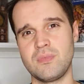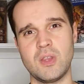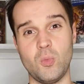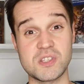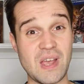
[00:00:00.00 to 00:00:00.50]

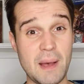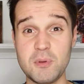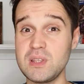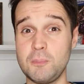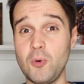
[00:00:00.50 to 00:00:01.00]
Once you're happy with
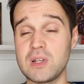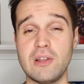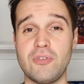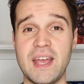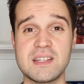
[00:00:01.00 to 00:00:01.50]
your portal
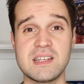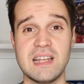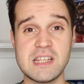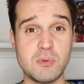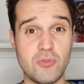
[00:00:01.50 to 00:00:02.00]
effect,
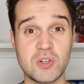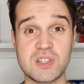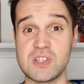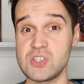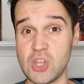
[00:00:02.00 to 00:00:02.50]
let's move on to the
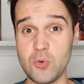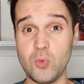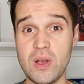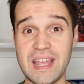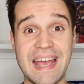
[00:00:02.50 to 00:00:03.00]

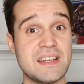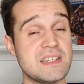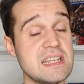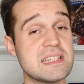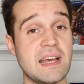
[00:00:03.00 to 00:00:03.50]
stonework and
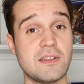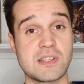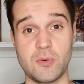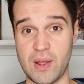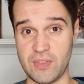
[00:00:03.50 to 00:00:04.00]
details
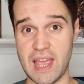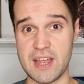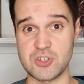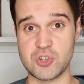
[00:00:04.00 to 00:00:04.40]
around the edge.